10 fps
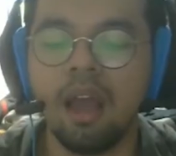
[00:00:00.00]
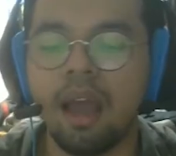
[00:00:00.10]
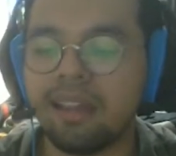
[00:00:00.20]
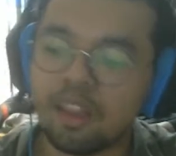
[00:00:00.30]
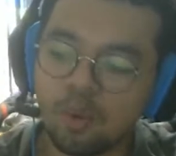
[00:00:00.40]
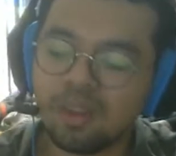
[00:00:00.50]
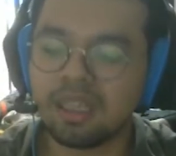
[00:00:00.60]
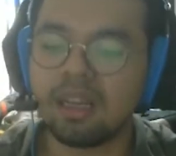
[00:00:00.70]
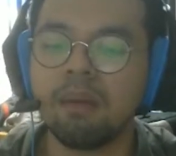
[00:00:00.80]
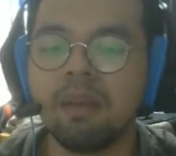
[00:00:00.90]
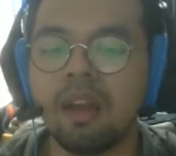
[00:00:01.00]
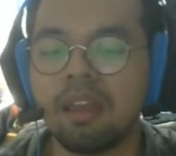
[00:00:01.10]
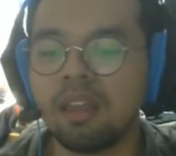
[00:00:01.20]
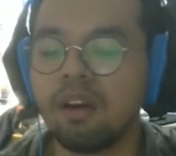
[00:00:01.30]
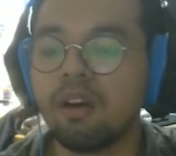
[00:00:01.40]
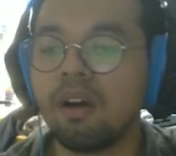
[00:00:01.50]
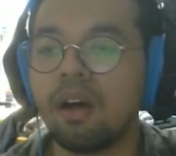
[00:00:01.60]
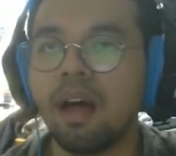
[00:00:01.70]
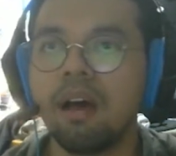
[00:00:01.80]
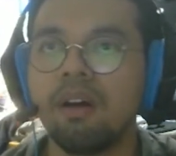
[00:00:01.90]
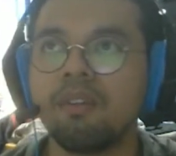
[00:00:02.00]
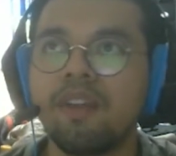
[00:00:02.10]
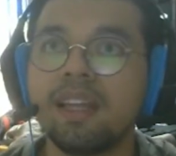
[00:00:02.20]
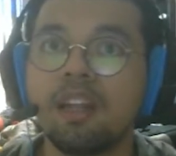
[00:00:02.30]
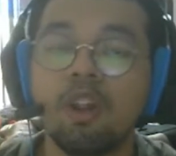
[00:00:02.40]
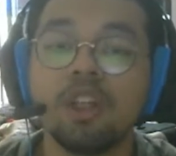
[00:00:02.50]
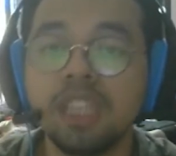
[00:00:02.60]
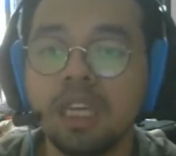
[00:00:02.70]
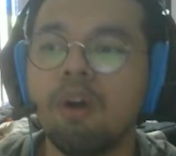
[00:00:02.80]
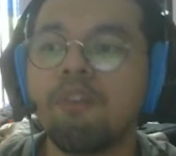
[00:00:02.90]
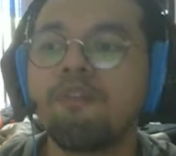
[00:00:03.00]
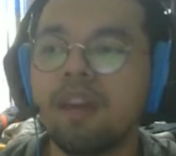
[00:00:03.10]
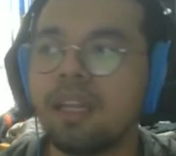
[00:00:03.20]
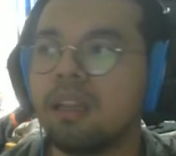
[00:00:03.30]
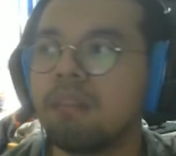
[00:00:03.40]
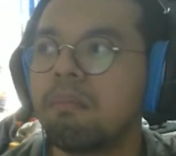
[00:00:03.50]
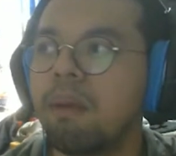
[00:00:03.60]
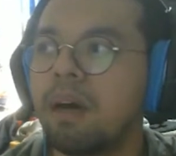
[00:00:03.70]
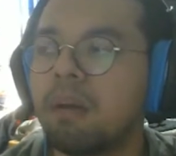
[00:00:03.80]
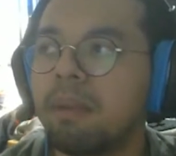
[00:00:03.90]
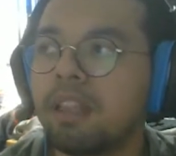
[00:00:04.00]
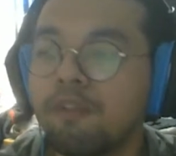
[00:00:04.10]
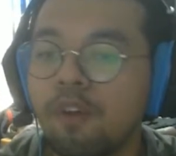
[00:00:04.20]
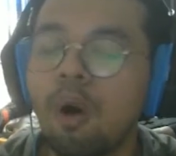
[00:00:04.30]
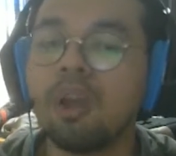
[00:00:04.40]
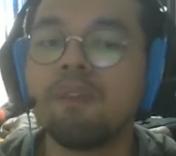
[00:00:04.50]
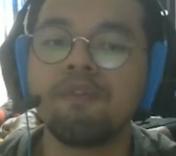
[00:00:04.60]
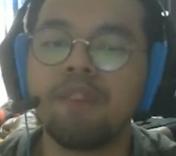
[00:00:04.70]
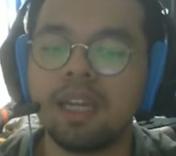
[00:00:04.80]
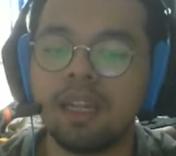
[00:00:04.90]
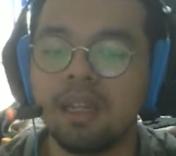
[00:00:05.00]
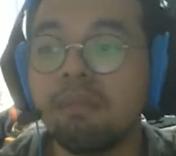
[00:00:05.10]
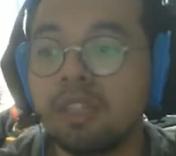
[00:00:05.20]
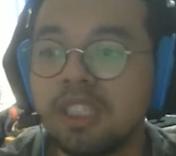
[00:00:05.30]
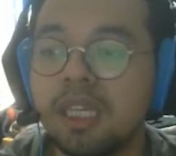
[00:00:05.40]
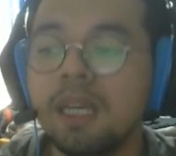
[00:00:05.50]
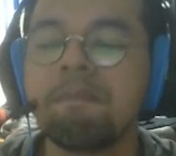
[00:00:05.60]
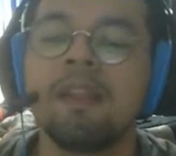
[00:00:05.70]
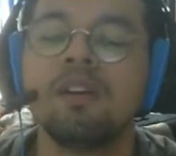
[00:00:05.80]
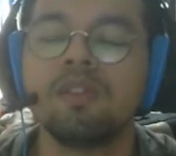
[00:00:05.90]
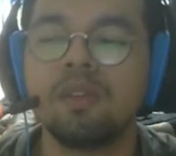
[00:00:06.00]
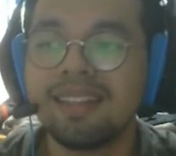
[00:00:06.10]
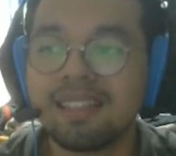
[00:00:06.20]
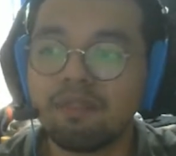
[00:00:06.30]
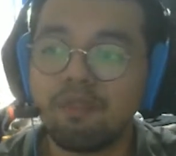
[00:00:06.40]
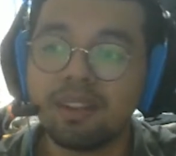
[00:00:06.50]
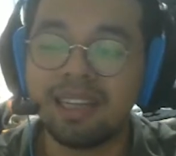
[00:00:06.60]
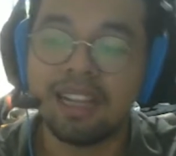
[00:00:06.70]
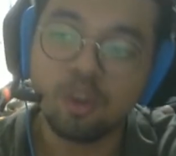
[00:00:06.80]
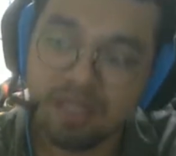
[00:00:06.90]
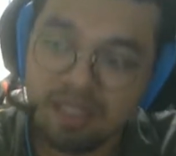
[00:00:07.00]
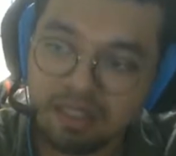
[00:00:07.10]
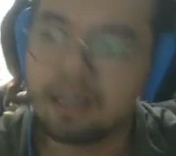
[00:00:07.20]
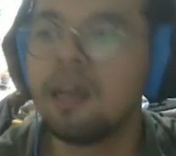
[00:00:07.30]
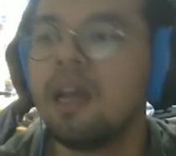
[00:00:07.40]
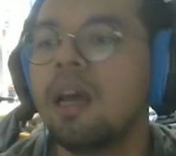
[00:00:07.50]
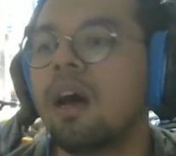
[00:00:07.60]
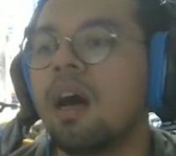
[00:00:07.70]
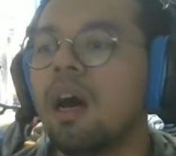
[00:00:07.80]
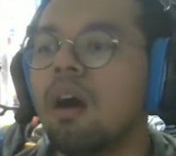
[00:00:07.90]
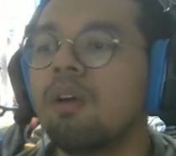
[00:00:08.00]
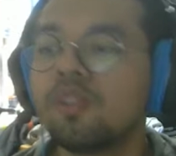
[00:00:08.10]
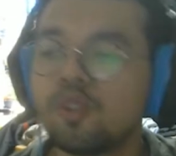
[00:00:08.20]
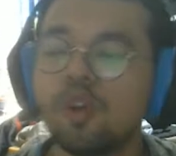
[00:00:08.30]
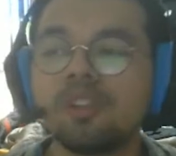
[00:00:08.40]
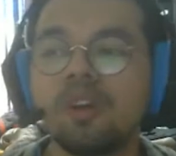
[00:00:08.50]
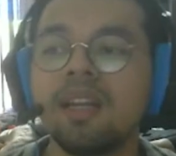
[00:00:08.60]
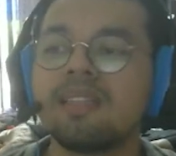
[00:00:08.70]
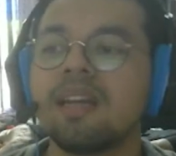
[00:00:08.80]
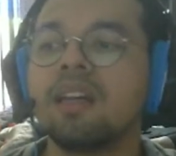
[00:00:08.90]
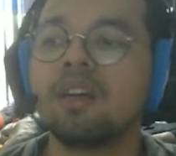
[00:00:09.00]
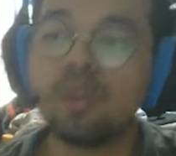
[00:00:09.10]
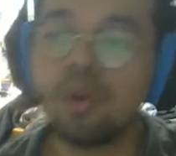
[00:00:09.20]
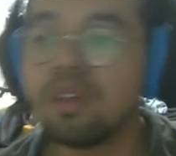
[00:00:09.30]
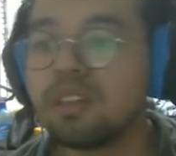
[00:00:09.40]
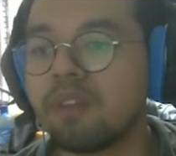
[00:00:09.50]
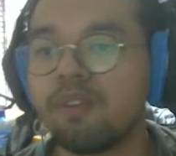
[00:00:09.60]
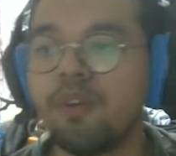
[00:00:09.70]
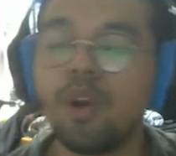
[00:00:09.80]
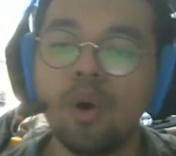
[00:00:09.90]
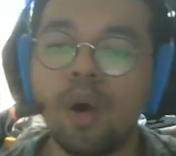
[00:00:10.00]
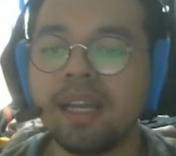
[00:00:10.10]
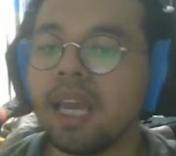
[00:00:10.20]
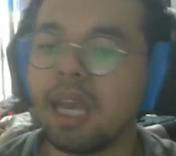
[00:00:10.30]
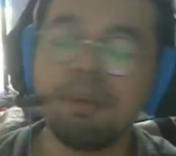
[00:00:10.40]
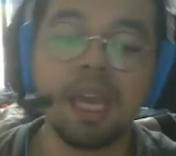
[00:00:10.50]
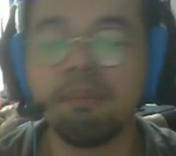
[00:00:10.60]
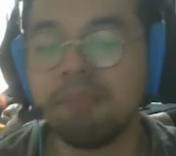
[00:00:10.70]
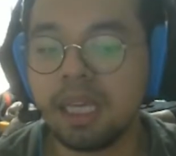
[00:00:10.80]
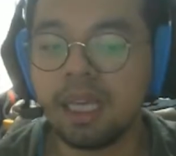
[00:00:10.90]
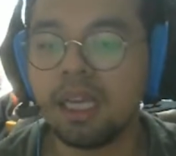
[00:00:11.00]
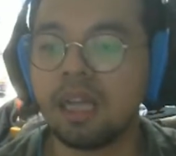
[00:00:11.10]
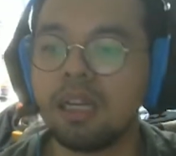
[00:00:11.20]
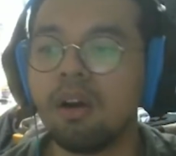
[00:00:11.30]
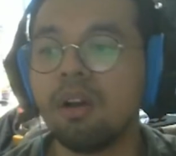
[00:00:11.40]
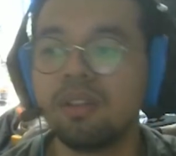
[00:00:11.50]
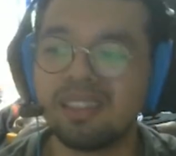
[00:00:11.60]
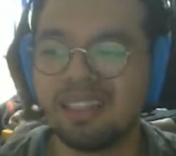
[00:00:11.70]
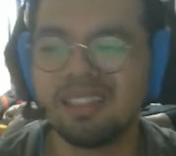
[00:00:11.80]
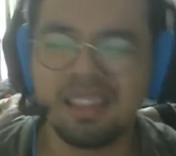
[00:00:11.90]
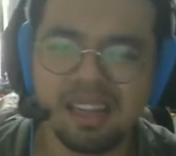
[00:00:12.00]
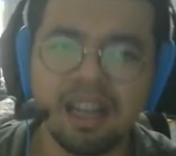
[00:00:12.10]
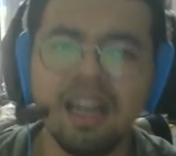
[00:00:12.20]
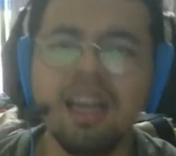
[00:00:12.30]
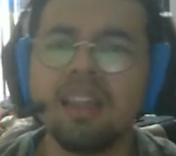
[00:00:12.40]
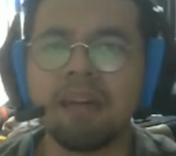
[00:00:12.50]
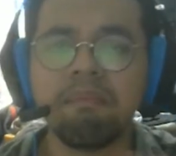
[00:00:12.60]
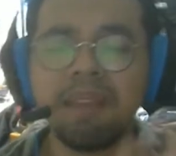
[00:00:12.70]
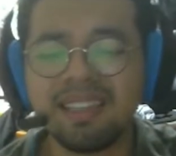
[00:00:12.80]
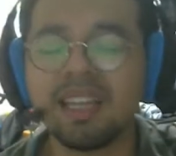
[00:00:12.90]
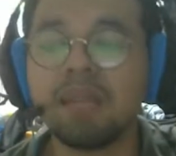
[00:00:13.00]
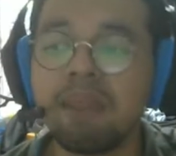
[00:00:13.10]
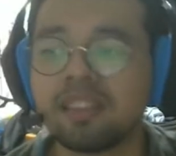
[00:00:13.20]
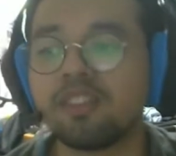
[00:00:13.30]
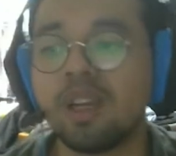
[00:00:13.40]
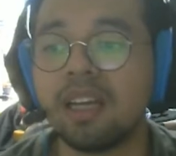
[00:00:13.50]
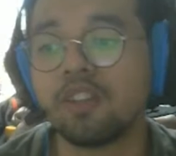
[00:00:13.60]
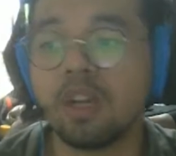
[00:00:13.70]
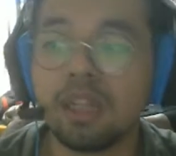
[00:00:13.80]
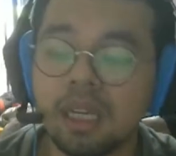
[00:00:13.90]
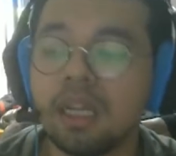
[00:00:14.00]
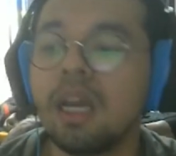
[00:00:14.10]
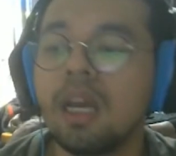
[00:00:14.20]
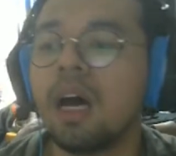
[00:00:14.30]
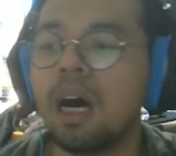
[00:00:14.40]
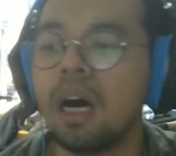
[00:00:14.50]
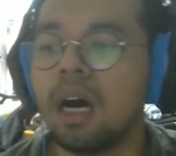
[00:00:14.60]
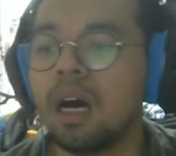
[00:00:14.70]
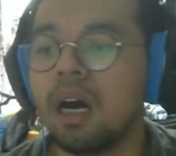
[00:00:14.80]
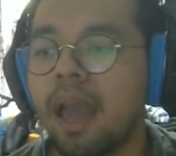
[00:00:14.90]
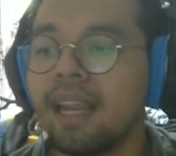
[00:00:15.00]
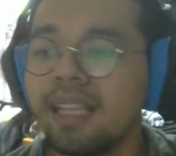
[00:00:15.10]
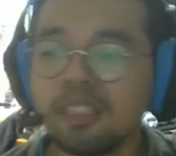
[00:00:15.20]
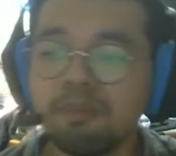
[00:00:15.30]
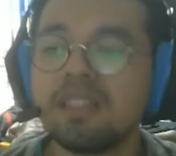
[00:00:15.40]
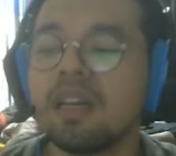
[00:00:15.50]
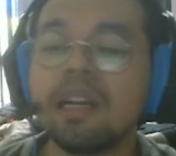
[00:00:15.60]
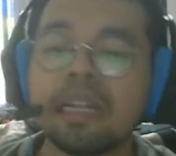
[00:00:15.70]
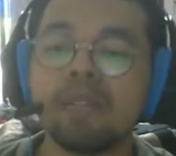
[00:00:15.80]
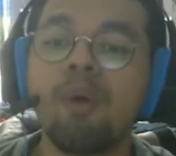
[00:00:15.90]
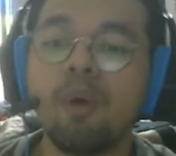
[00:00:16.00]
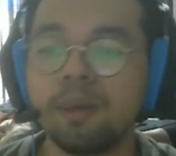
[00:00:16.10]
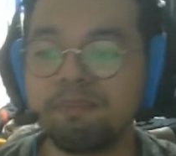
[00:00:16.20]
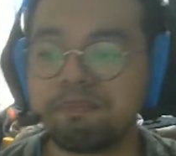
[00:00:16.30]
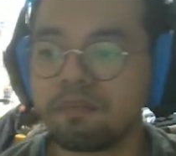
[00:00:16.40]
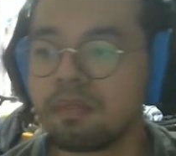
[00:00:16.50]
That twist can come in either fight in logic or fight in metaphor or even fight in imagery. So that's the Volta, that twist. Also, sonnets are the rules you have to follow, are the ABAB, are the all these kind of things that basically makes a sonnet. And it just means a little poem.